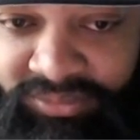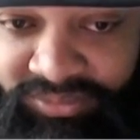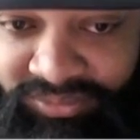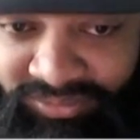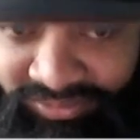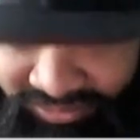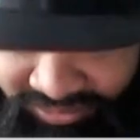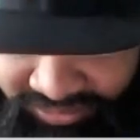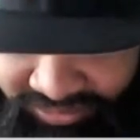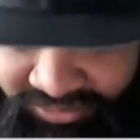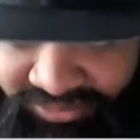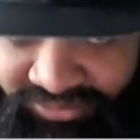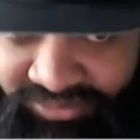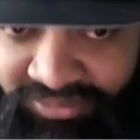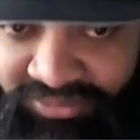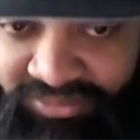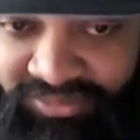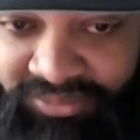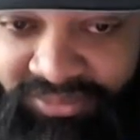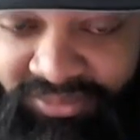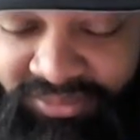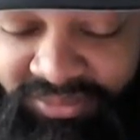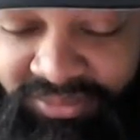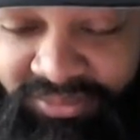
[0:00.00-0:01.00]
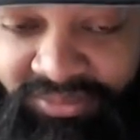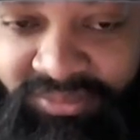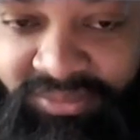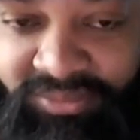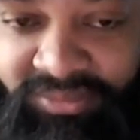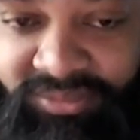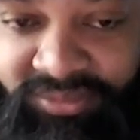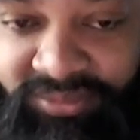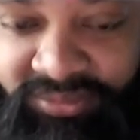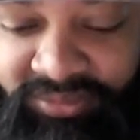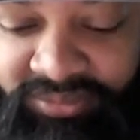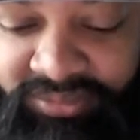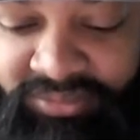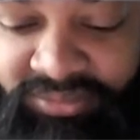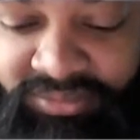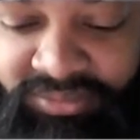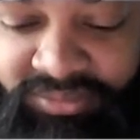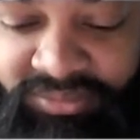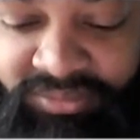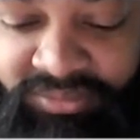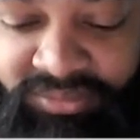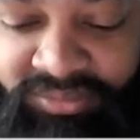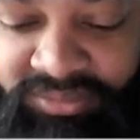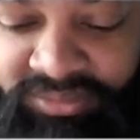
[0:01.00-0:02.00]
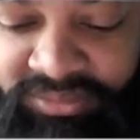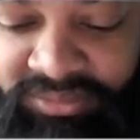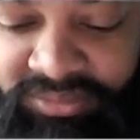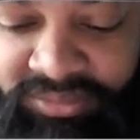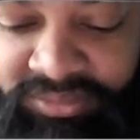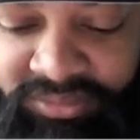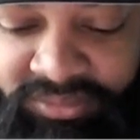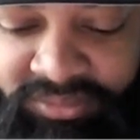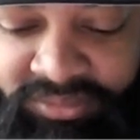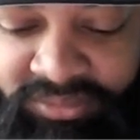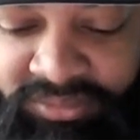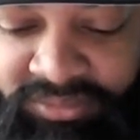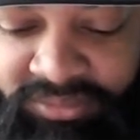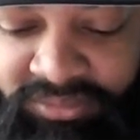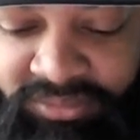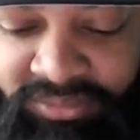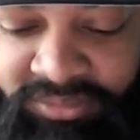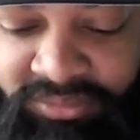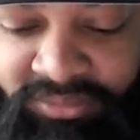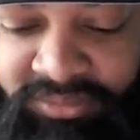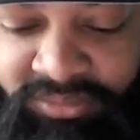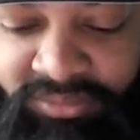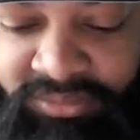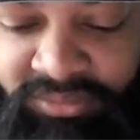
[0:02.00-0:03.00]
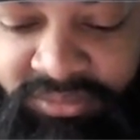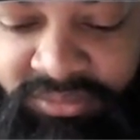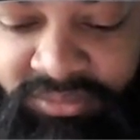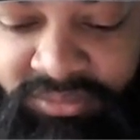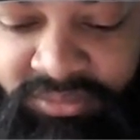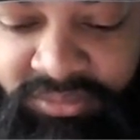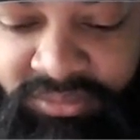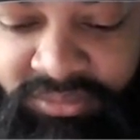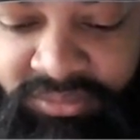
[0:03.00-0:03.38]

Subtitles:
This person isn't speaking.